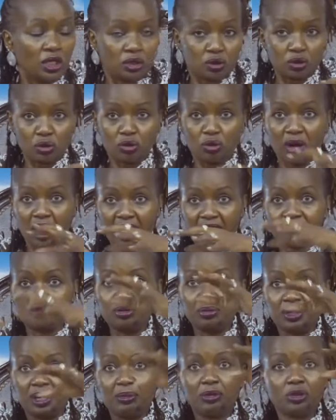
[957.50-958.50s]
So you have
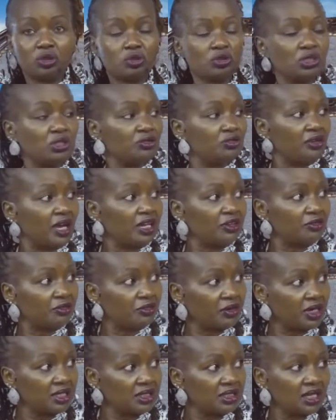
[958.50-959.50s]
to be able to define
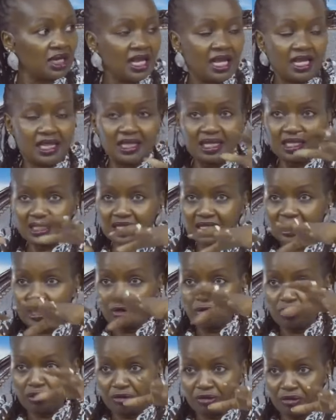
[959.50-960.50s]
friends. This is a
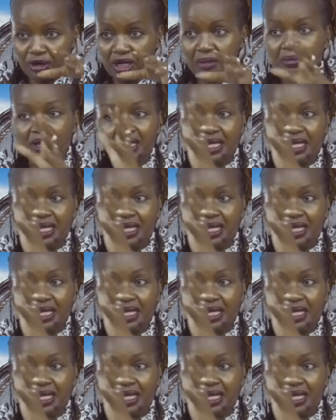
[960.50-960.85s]
good friend, but